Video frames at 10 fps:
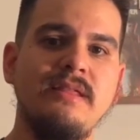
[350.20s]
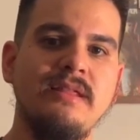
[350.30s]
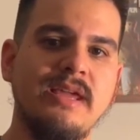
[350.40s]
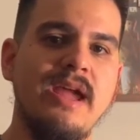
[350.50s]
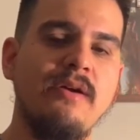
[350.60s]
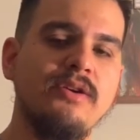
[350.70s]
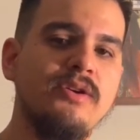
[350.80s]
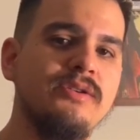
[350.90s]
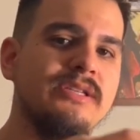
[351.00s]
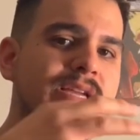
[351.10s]
the
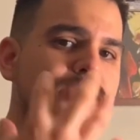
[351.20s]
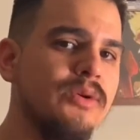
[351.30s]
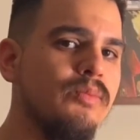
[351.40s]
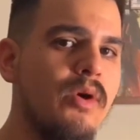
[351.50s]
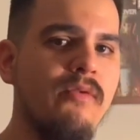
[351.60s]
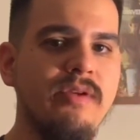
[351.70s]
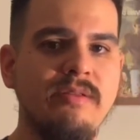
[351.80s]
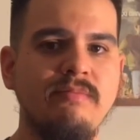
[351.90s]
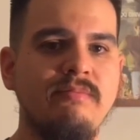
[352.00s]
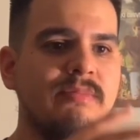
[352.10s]
characters
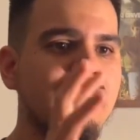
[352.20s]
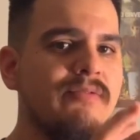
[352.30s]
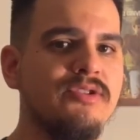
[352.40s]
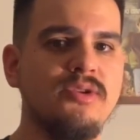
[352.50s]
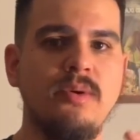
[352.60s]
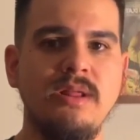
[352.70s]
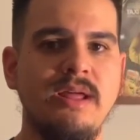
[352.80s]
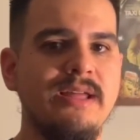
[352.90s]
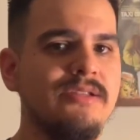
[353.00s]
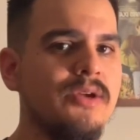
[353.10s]
interwoven, different
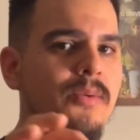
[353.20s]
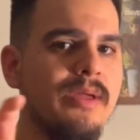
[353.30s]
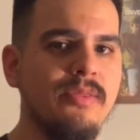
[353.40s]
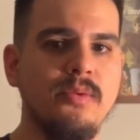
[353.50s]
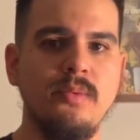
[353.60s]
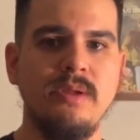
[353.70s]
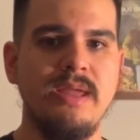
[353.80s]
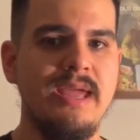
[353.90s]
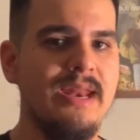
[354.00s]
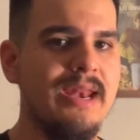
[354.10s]
storylines going through
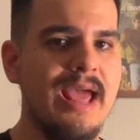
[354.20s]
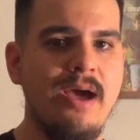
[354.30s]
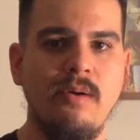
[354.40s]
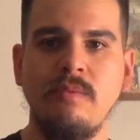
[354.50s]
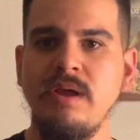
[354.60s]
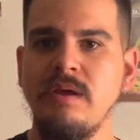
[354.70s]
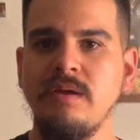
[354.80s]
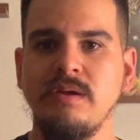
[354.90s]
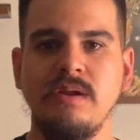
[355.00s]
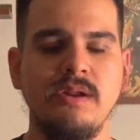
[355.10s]
in and out.
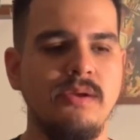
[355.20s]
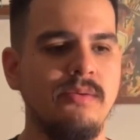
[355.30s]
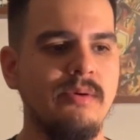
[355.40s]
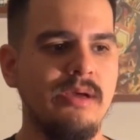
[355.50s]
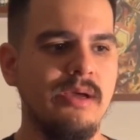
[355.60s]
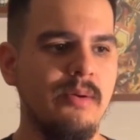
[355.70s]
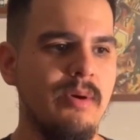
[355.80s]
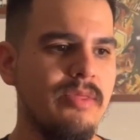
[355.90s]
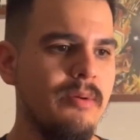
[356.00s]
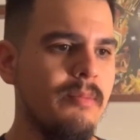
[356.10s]

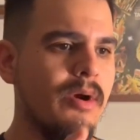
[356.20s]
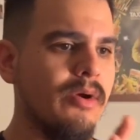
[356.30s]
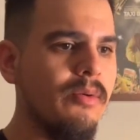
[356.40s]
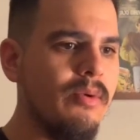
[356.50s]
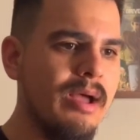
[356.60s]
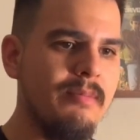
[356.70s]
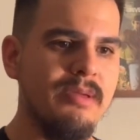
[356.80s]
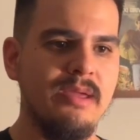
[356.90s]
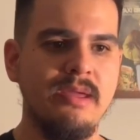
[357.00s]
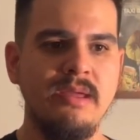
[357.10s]
Whether Margot
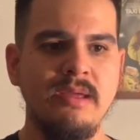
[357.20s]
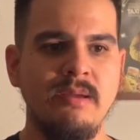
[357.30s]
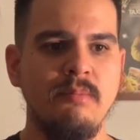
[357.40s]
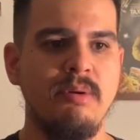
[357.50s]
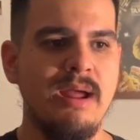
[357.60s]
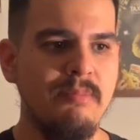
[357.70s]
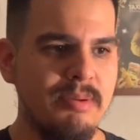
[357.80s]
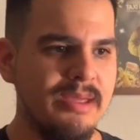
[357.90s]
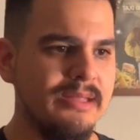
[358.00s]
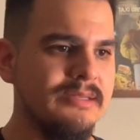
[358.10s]
Robbie, Brad
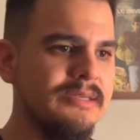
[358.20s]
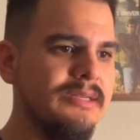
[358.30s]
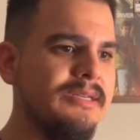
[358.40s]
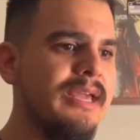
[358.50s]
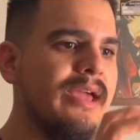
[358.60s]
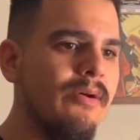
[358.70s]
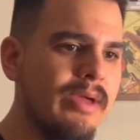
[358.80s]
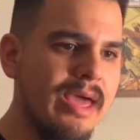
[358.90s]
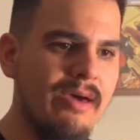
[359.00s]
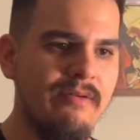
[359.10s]
Pitt, Diego
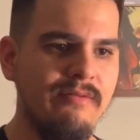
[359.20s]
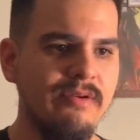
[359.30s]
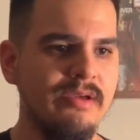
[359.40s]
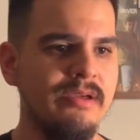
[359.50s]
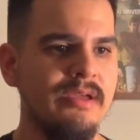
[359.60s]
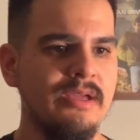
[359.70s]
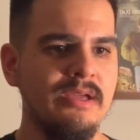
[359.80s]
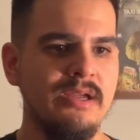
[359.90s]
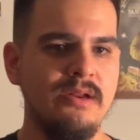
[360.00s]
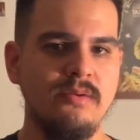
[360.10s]
Calva,
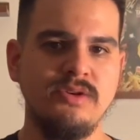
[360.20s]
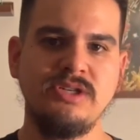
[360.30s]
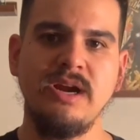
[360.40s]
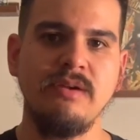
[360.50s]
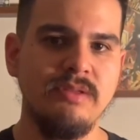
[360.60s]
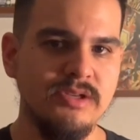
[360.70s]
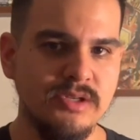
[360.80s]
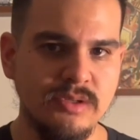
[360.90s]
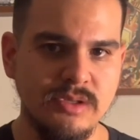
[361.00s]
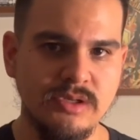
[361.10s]
share the
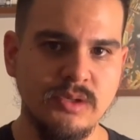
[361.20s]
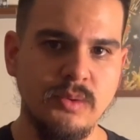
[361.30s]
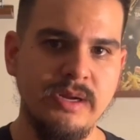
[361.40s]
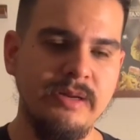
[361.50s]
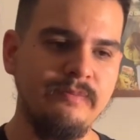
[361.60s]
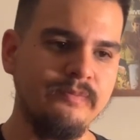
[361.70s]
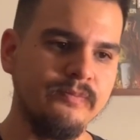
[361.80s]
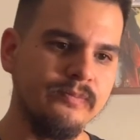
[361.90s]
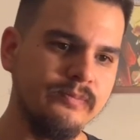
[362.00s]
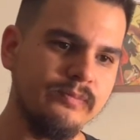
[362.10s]
screen.
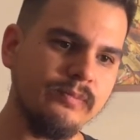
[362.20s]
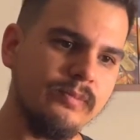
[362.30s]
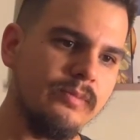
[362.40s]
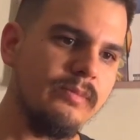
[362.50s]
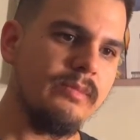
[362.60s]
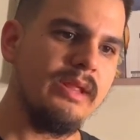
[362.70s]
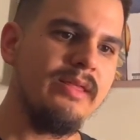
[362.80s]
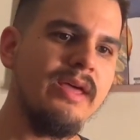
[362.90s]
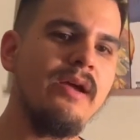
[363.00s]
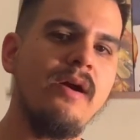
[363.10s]

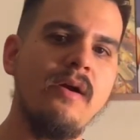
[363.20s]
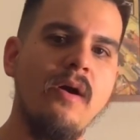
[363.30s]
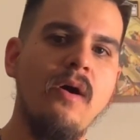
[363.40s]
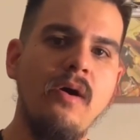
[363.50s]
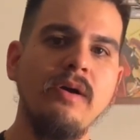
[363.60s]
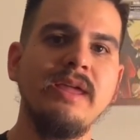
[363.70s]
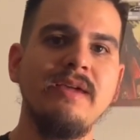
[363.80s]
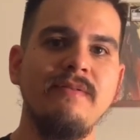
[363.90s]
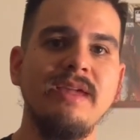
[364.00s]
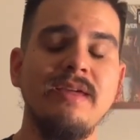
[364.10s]
They are all
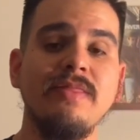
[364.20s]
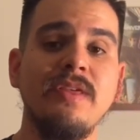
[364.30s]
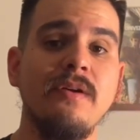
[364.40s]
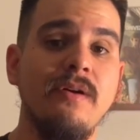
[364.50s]
giving it their